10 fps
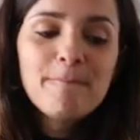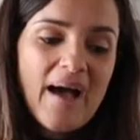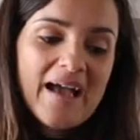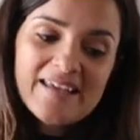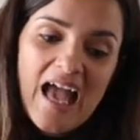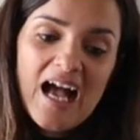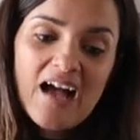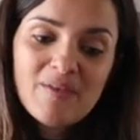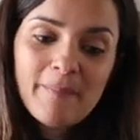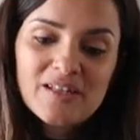But yeah, I
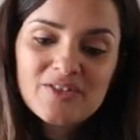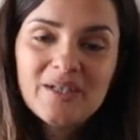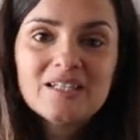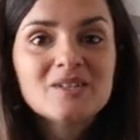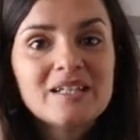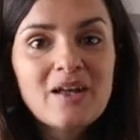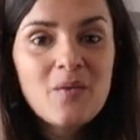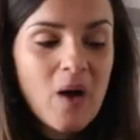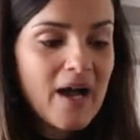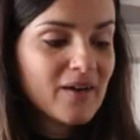haven't been to Lidl in
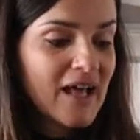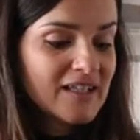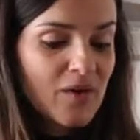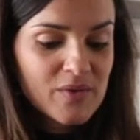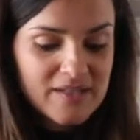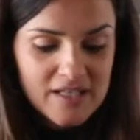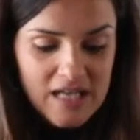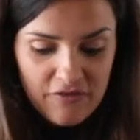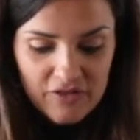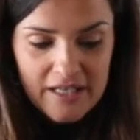a while, and I was
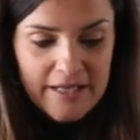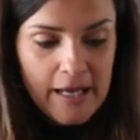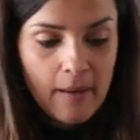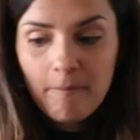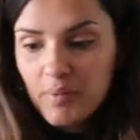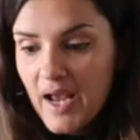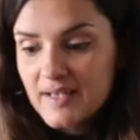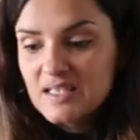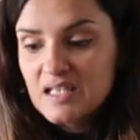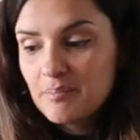definitely
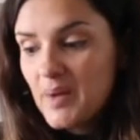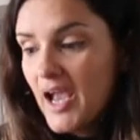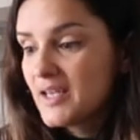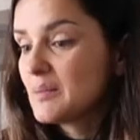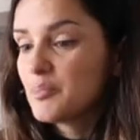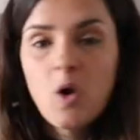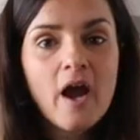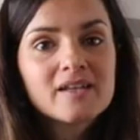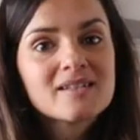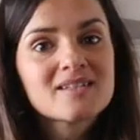impressed by the
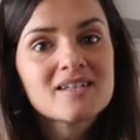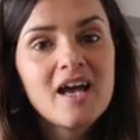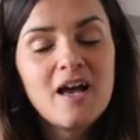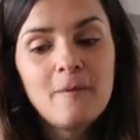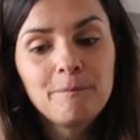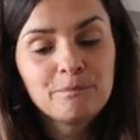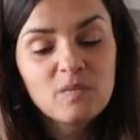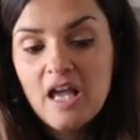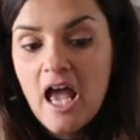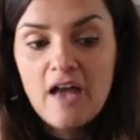price.
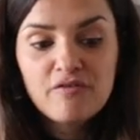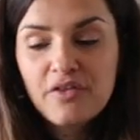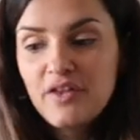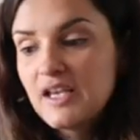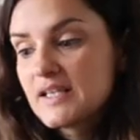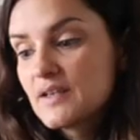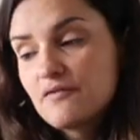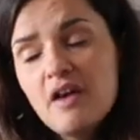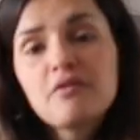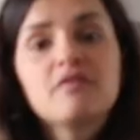Yeah, everything is
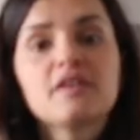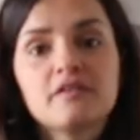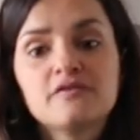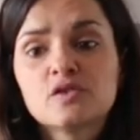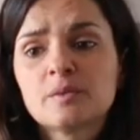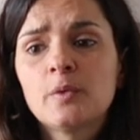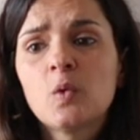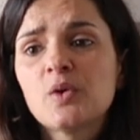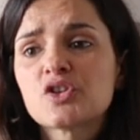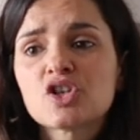very
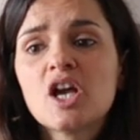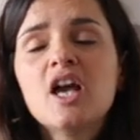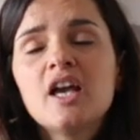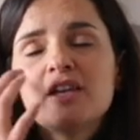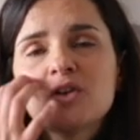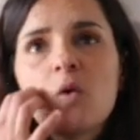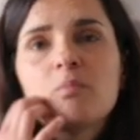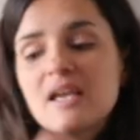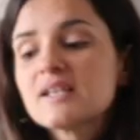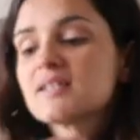affordable, which, you know,
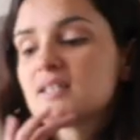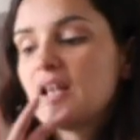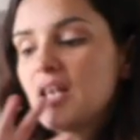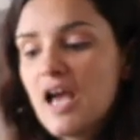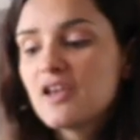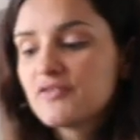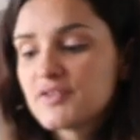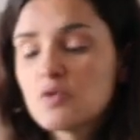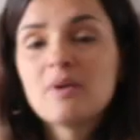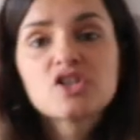makes
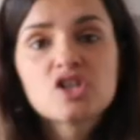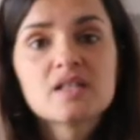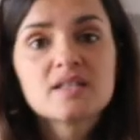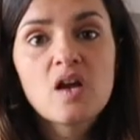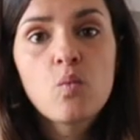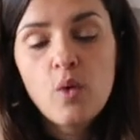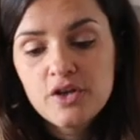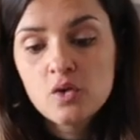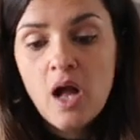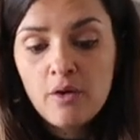life so much easier
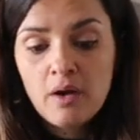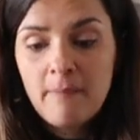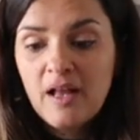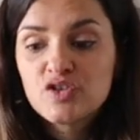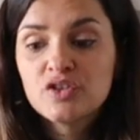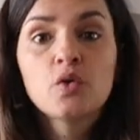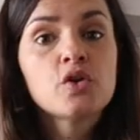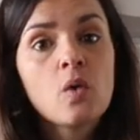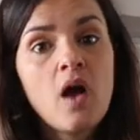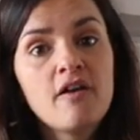when you are on a budget or
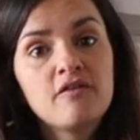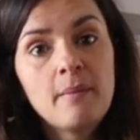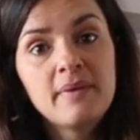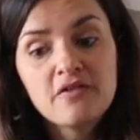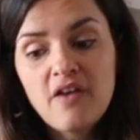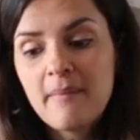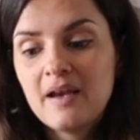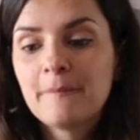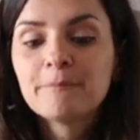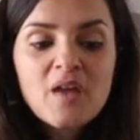you have a big
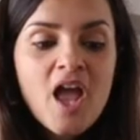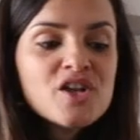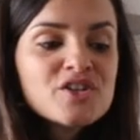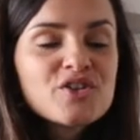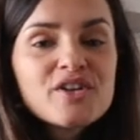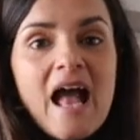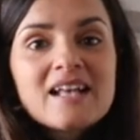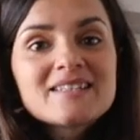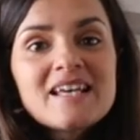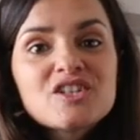family. So
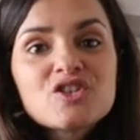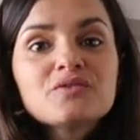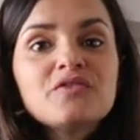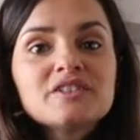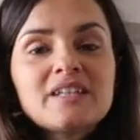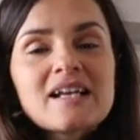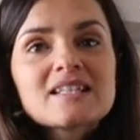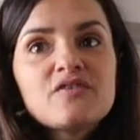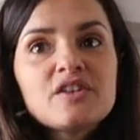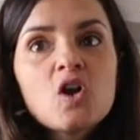yeah, stay tuned for the
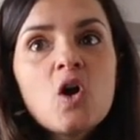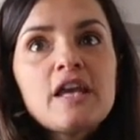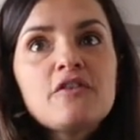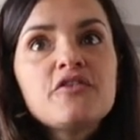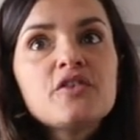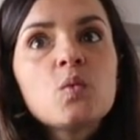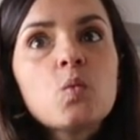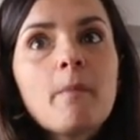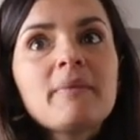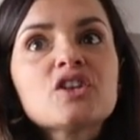next video. If you
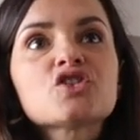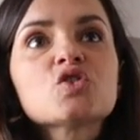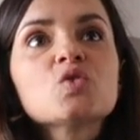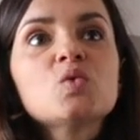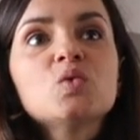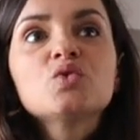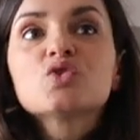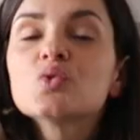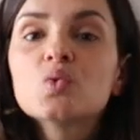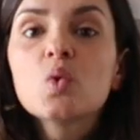want me to
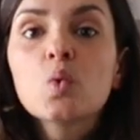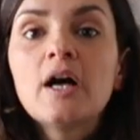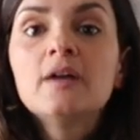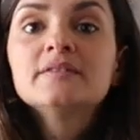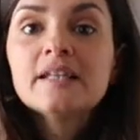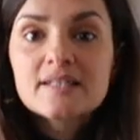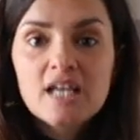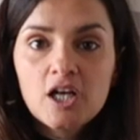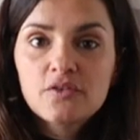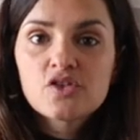do
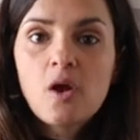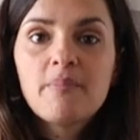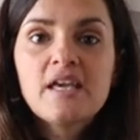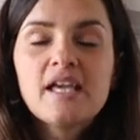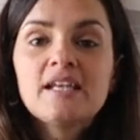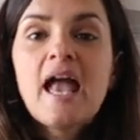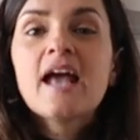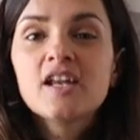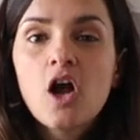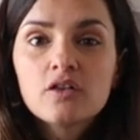this kind of shopping in
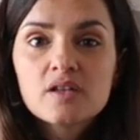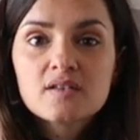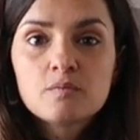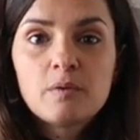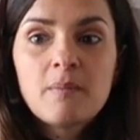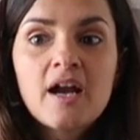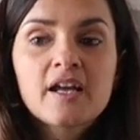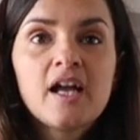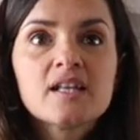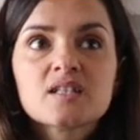any other
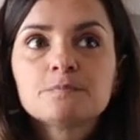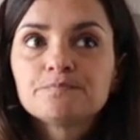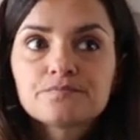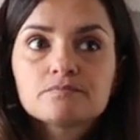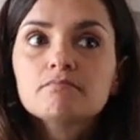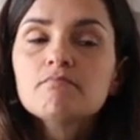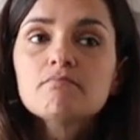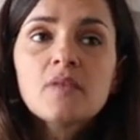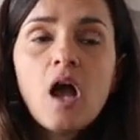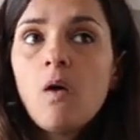supermarkets
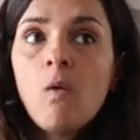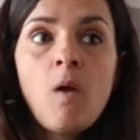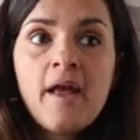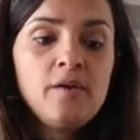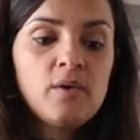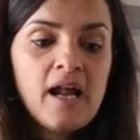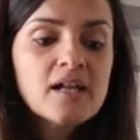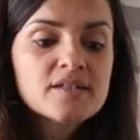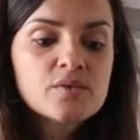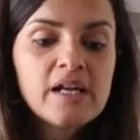or anywhere
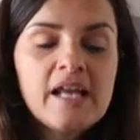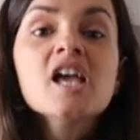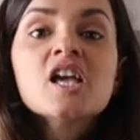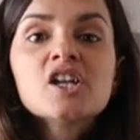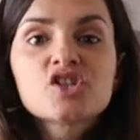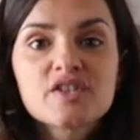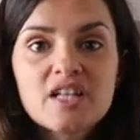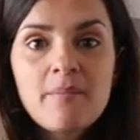else really, just